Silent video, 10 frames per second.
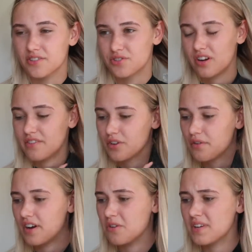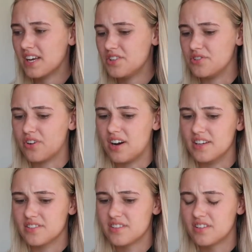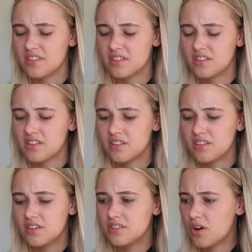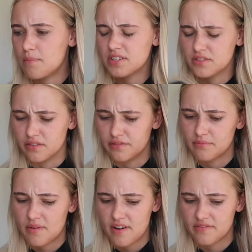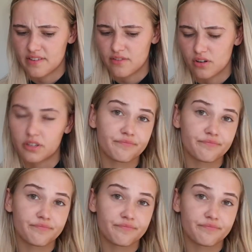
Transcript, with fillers: I don't even know if I updated you guys. No, I must have. My birthday vlog.